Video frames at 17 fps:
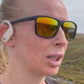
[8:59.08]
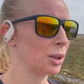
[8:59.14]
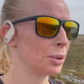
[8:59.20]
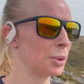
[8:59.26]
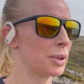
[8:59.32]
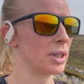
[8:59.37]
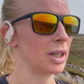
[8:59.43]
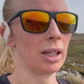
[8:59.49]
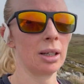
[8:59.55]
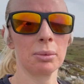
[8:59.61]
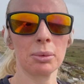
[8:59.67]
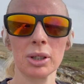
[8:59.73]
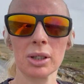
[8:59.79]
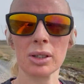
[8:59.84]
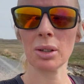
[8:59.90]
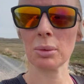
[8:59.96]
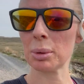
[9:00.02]
we'll see. I'm going to
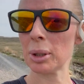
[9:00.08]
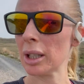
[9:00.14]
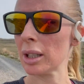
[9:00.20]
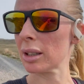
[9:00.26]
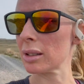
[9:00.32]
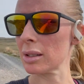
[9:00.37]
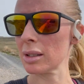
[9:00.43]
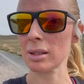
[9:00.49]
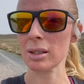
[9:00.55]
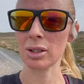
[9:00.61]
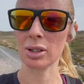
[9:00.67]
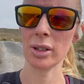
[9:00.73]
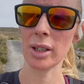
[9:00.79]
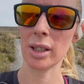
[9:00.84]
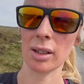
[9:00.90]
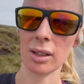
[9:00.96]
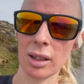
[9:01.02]
stop here because there's a
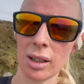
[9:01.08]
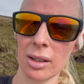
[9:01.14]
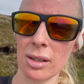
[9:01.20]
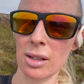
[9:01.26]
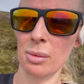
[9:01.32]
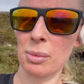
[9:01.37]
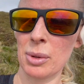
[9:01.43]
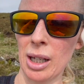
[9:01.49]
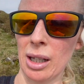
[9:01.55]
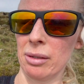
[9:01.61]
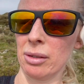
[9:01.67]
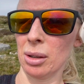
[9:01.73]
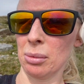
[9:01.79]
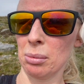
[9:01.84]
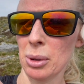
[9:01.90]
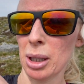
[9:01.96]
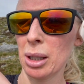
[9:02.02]
trail that goes up there and I
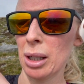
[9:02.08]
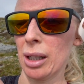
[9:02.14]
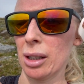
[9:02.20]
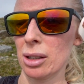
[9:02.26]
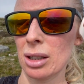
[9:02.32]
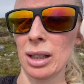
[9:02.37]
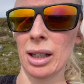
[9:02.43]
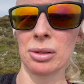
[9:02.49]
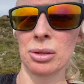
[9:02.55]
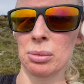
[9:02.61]
might actually have to